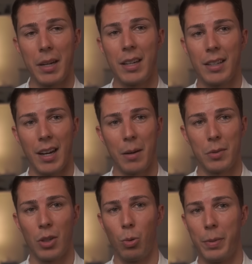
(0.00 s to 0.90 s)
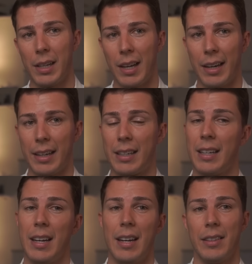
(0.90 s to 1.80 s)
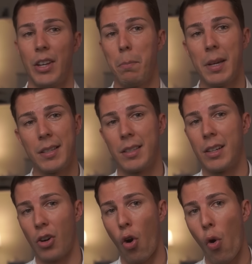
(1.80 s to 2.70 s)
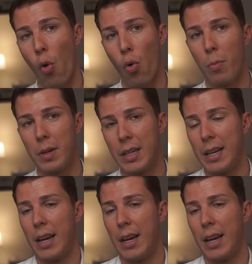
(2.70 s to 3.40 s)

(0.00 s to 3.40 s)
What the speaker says: Many times it'll be like they miss their home,